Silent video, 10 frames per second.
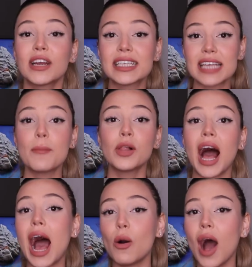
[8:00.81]
For example,
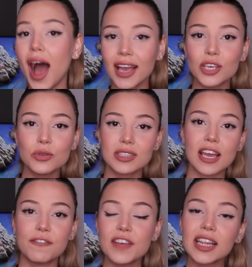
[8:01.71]
how I use
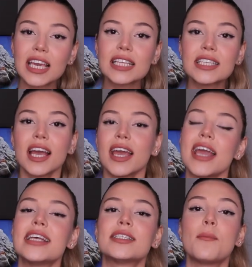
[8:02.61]
the affiliate
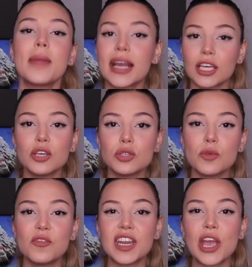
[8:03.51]
is make a
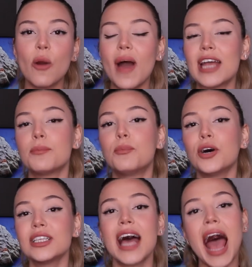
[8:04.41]
YouTube video and
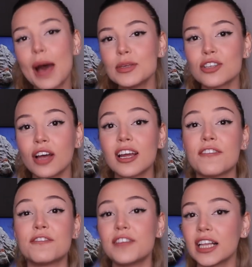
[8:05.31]
put Amazon
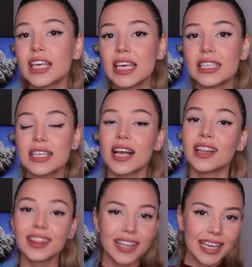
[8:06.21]
affiliate
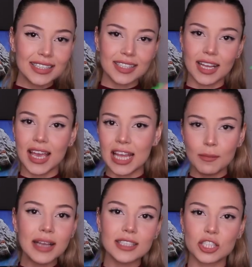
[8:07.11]
links in
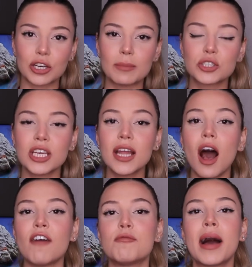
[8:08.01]
my description
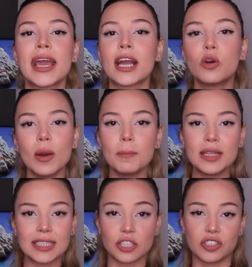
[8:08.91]
of my
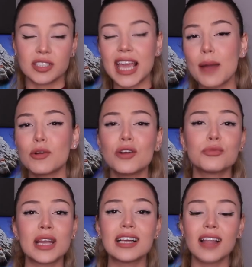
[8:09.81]
equipment such as camera,
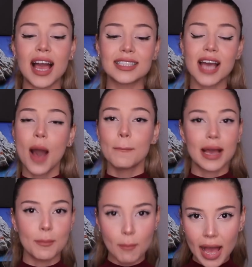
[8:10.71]
ring light,
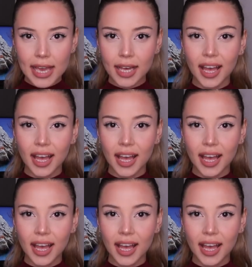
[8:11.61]
my mic,